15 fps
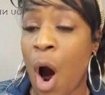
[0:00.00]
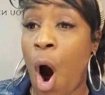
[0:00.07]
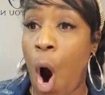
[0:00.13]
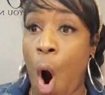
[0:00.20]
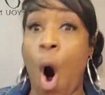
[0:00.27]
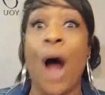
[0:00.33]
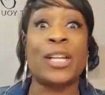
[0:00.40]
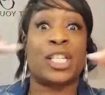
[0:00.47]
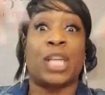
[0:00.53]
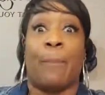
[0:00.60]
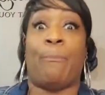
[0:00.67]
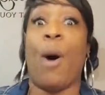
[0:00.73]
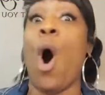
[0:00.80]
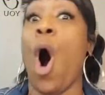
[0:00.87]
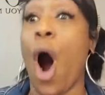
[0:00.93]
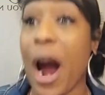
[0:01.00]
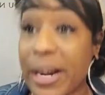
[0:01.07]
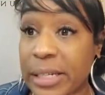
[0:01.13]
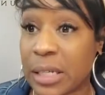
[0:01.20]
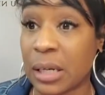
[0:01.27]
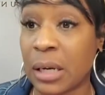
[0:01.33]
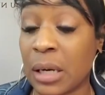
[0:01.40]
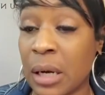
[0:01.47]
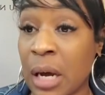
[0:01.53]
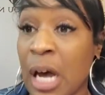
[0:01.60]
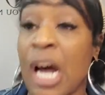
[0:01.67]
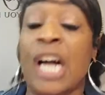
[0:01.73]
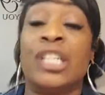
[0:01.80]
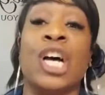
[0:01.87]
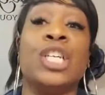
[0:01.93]
on support
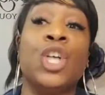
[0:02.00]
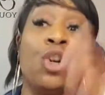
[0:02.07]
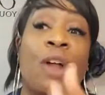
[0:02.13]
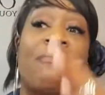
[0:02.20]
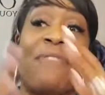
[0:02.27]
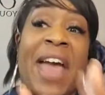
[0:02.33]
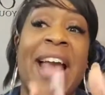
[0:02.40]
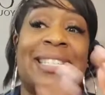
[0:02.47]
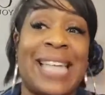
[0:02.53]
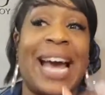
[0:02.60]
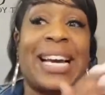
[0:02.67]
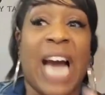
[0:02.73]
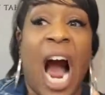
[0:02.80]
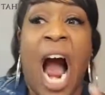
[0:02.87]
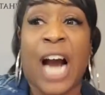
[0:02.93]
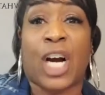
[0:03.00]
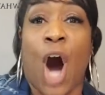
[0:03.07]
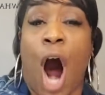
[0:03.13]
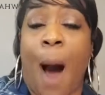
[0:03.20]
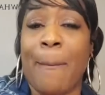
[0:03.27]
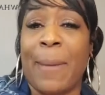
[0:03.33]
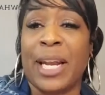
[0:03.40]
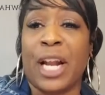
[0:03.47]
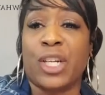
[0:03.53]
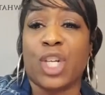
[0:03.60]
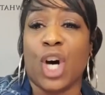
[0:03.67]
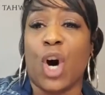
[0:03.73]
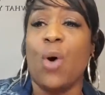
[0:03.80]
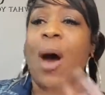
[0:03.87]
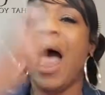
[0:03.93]
to do the things that God called me to
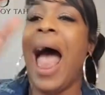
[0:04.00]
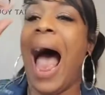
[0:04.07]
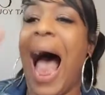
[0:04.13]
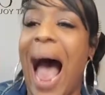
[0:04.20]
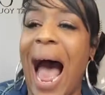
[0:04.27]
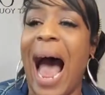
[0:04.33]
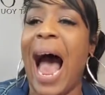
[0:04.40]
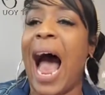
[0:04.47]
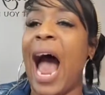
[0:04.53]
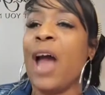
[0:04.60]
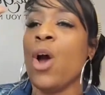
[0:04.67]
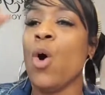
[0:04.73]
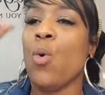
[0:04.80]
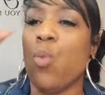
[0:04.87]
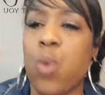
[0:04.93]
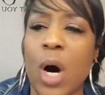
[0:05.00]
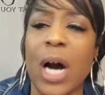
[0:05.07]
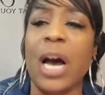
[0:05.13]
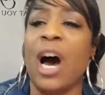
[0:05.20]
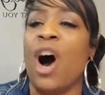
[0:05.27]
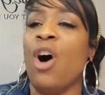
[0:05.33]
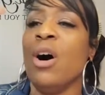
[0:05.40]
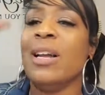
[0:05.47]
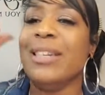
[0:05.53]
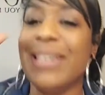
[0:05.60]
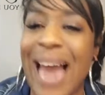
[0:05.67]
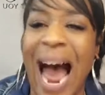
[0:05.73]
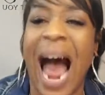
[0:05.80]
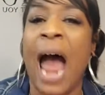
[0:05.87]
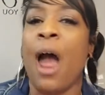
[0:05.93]
do, I will
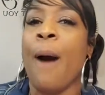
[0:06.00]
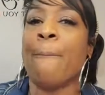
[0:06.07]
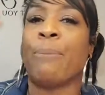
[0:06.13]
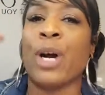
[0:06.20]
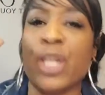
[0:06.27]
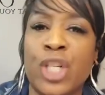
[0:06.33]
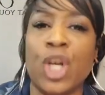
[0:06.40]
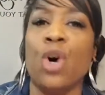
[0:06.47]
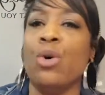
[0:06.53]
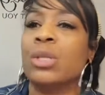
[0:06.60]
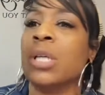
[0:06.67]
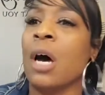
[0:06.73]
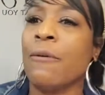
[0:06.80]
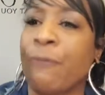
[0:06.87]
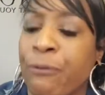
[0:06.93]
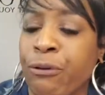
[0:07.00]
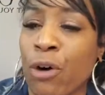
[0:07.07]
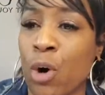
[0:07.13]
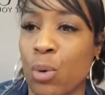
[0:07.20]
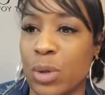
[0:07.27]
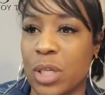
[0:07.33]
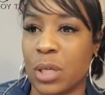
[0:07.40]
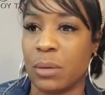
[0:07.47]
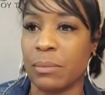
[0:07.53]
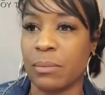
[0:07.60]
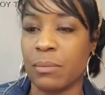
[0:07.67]
not produce fruit.